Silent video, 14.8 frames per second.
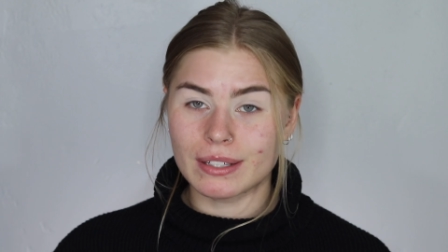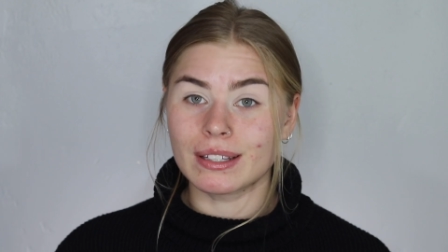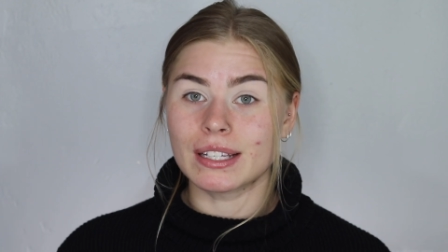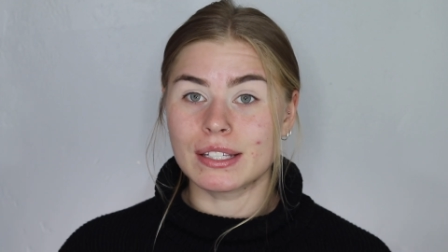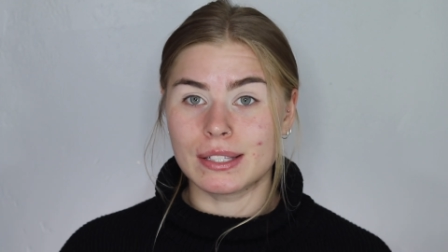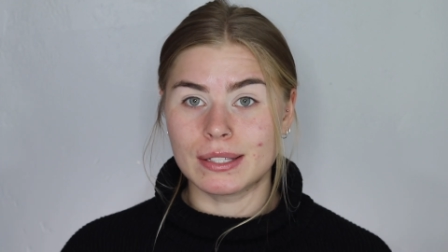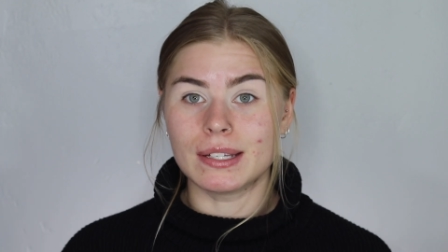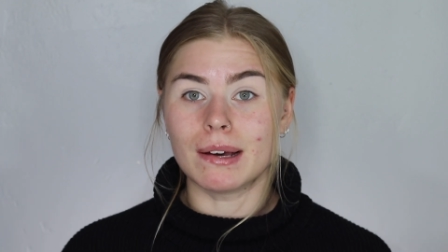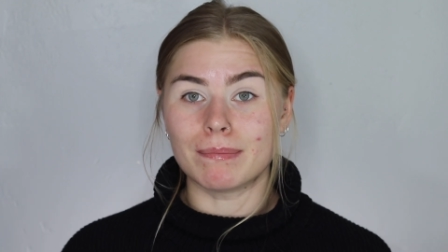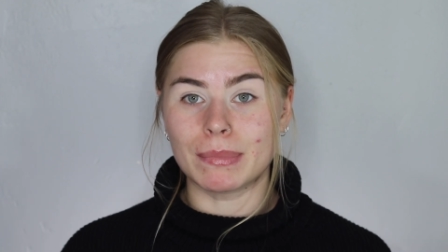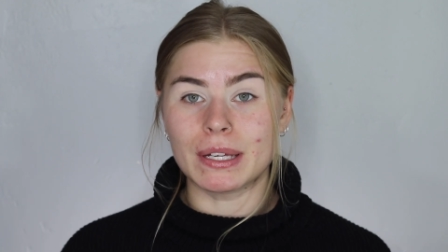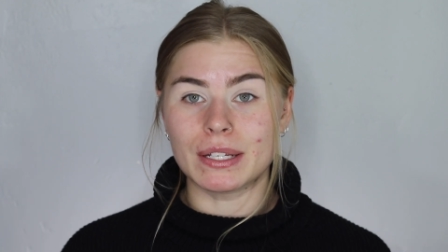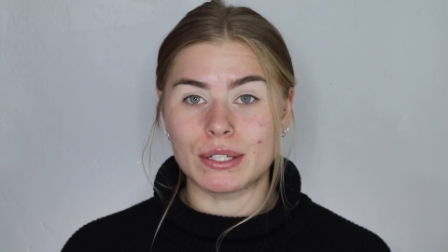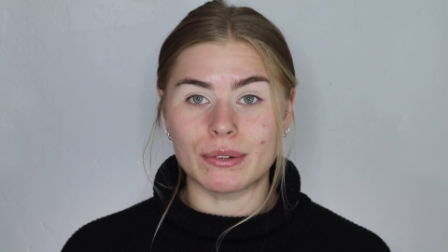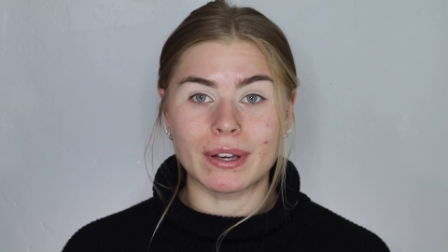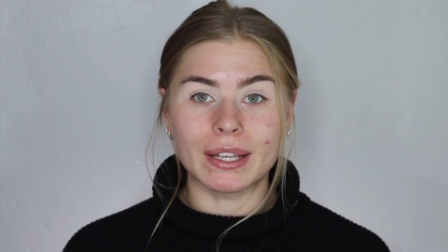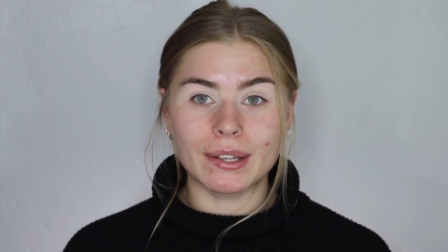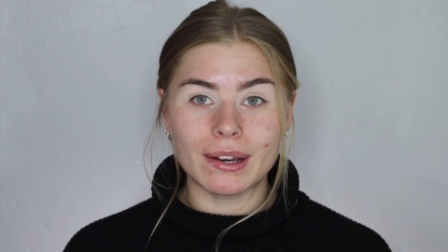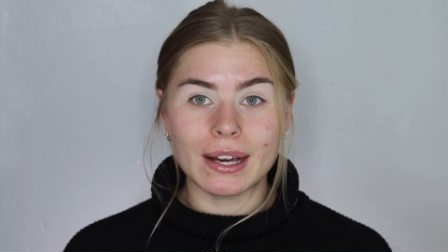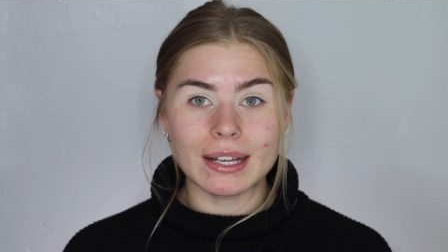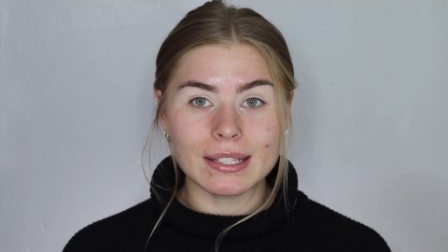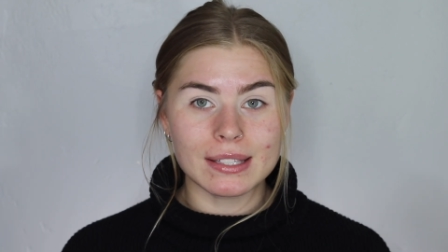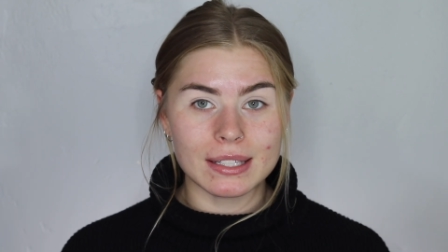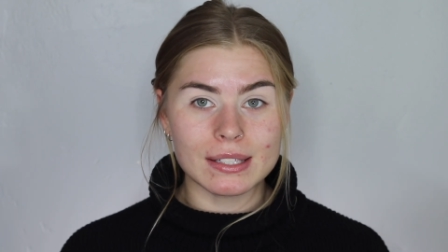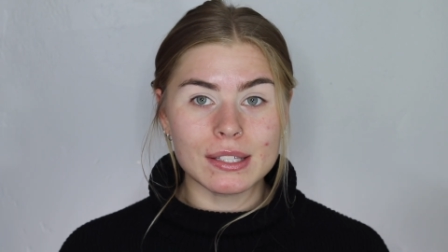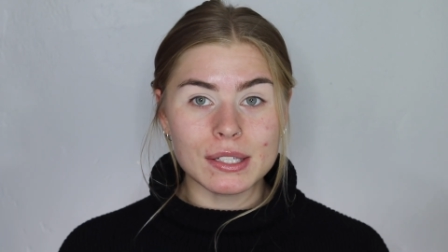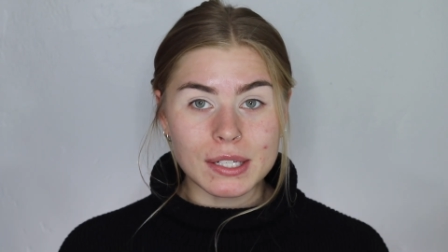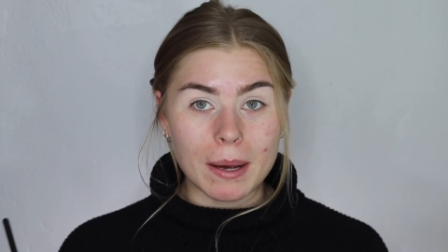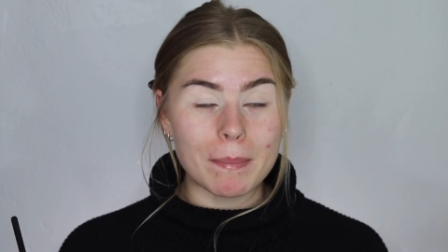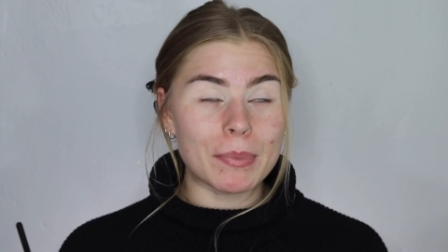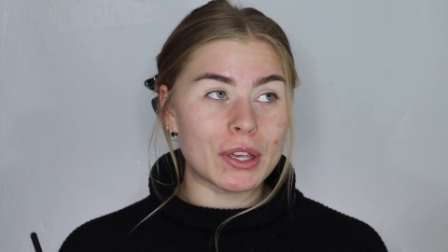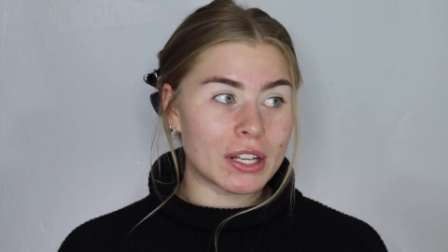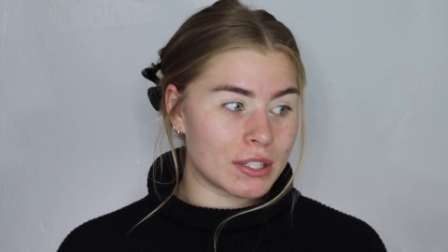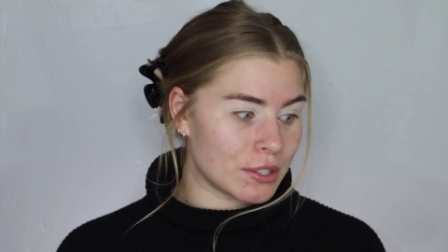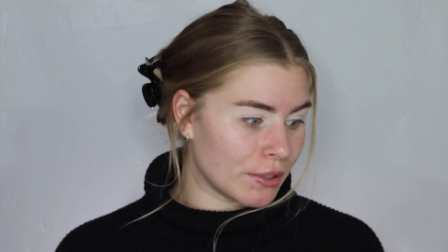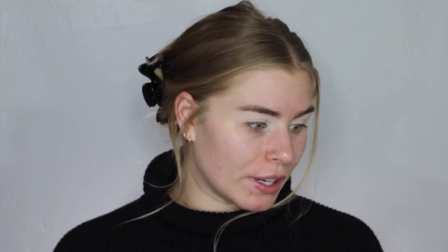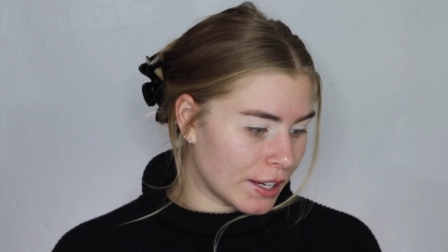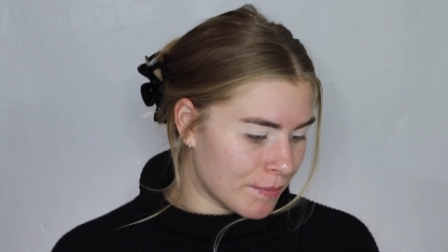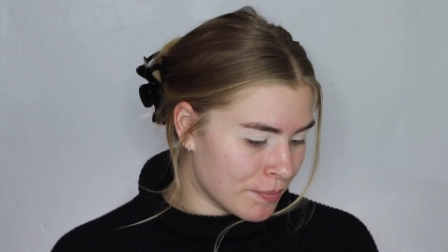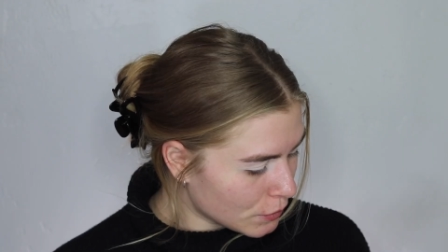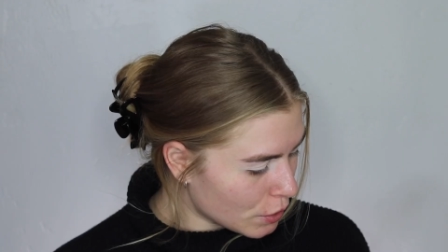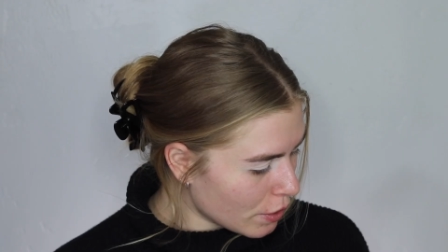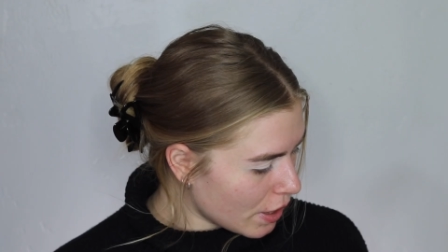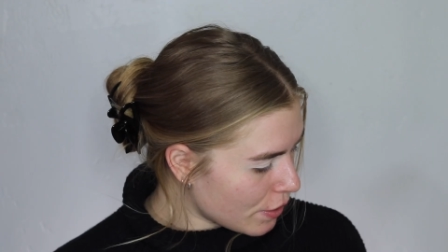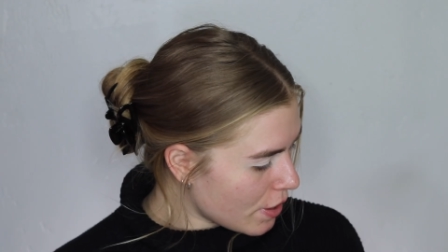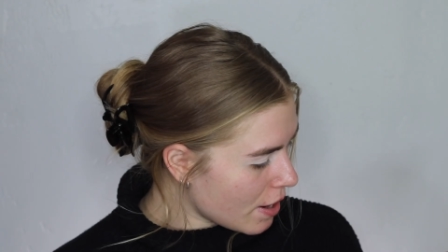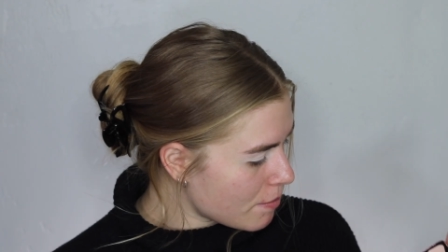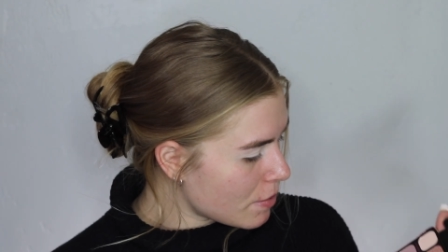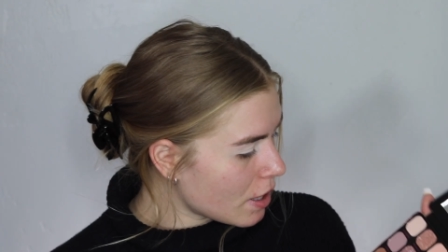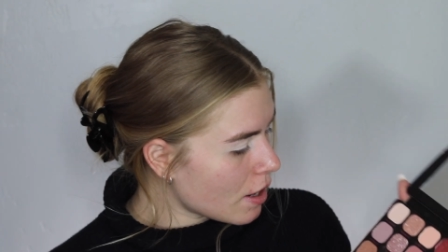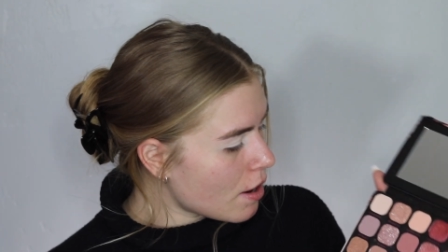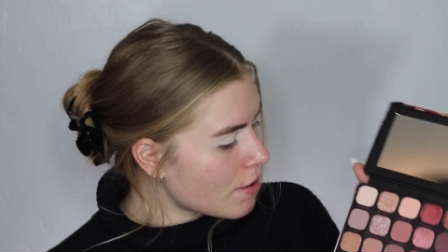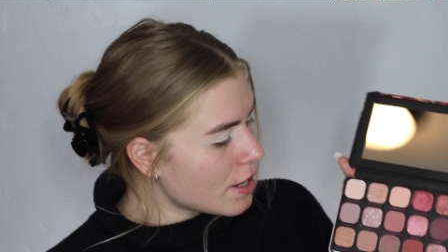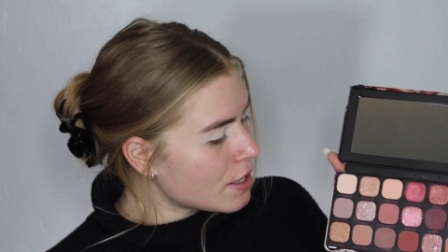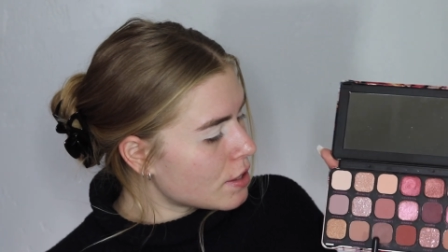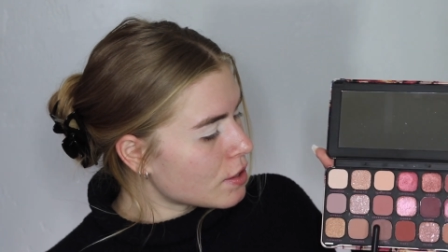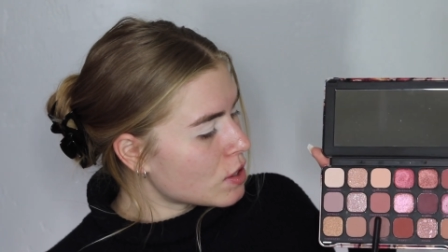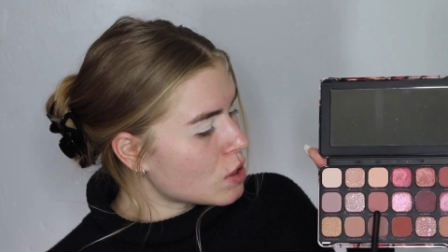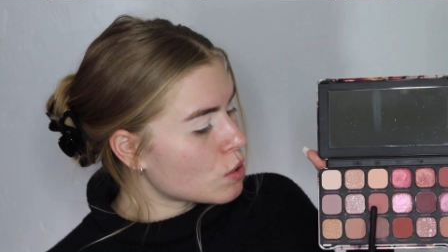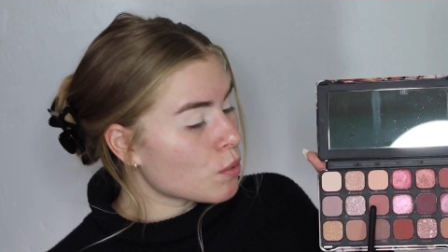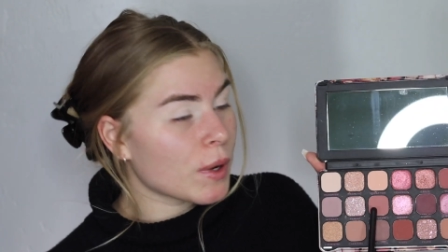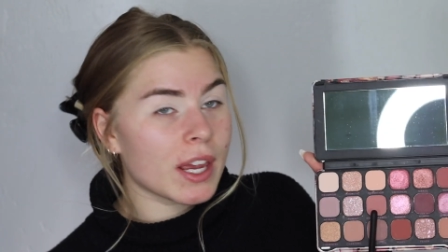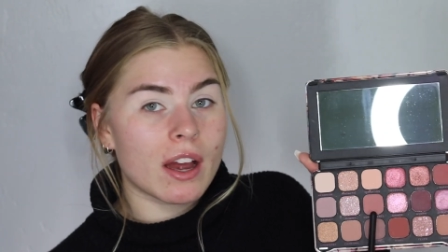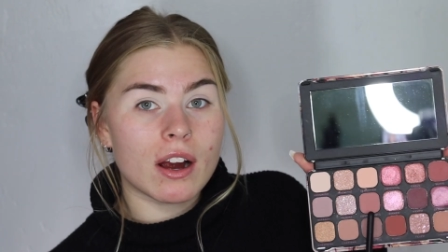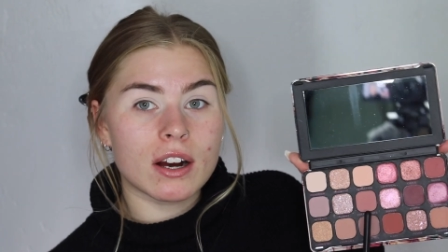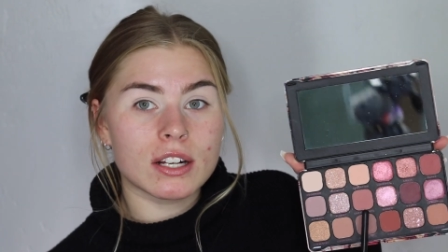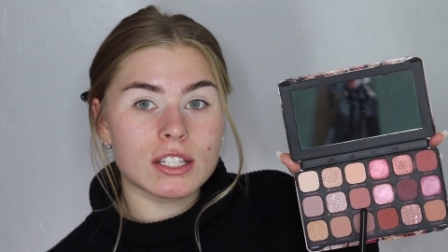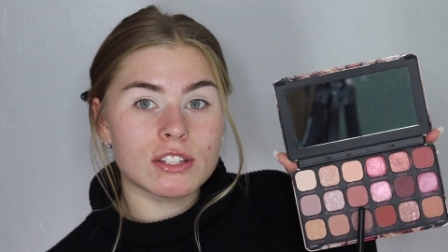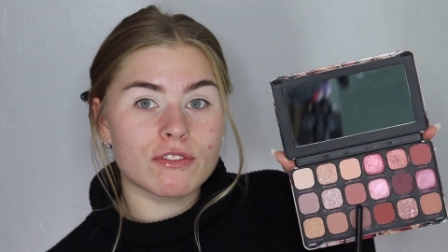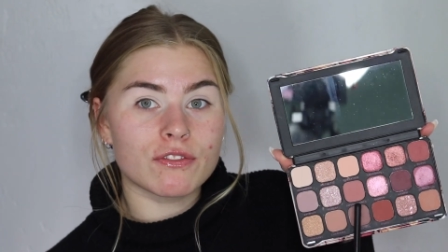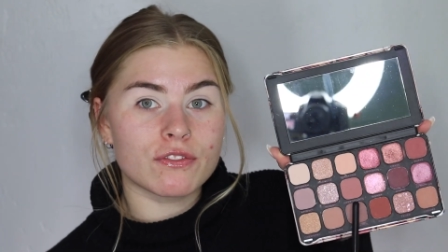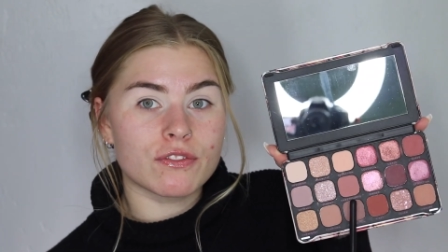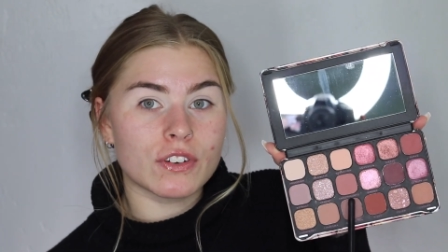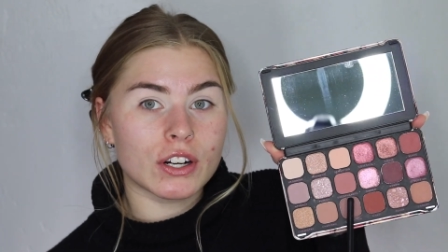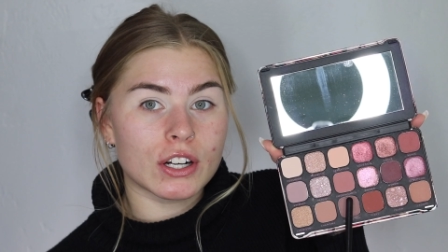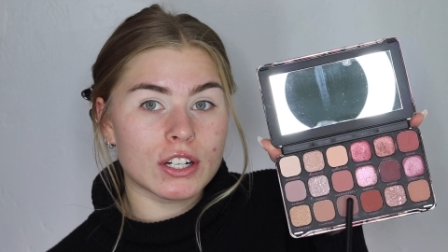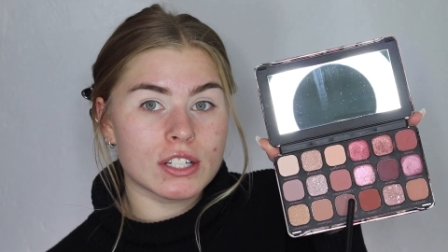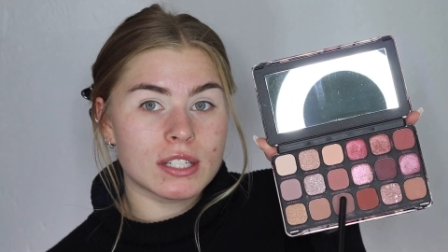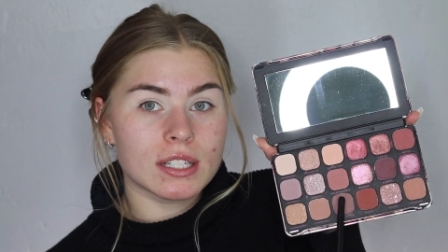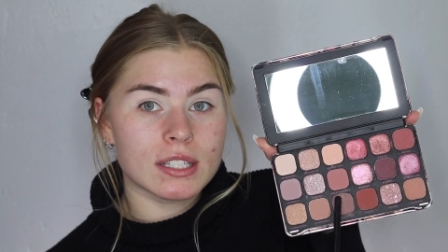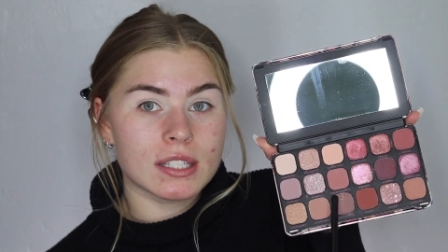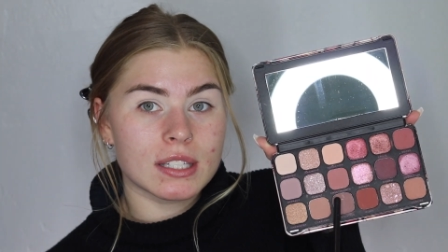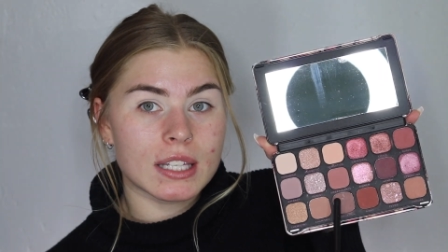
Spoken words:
Let's dump into it, you guys. Let's dump into it. So I think I'm going to go into Sweethearts first.